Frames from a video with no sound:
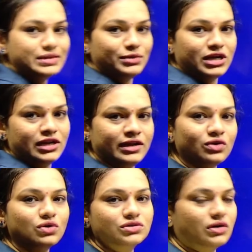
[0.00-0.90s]
Similarly
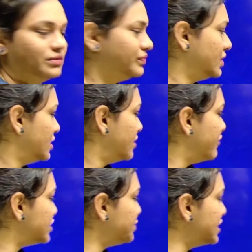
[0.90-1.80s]
it goes on,
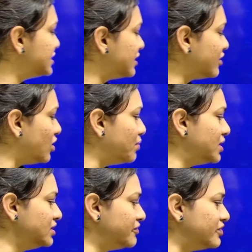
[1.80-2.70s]
which means
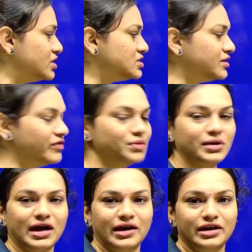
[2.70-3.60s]
the first term
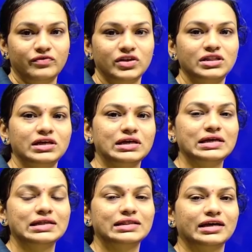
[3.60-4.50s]
will be added with
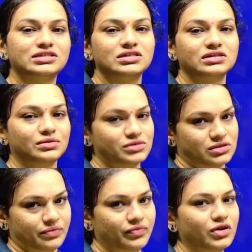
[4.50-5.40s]
the next
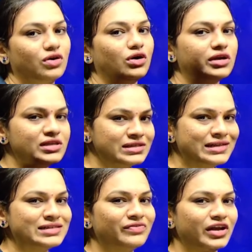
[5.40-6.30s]
terms, or else
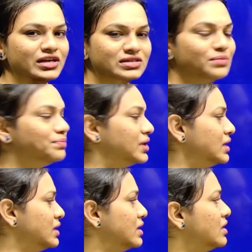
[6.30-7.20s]
it is very
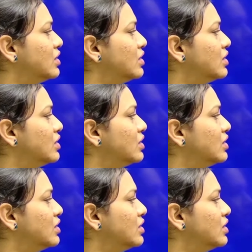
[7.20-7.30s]
simple.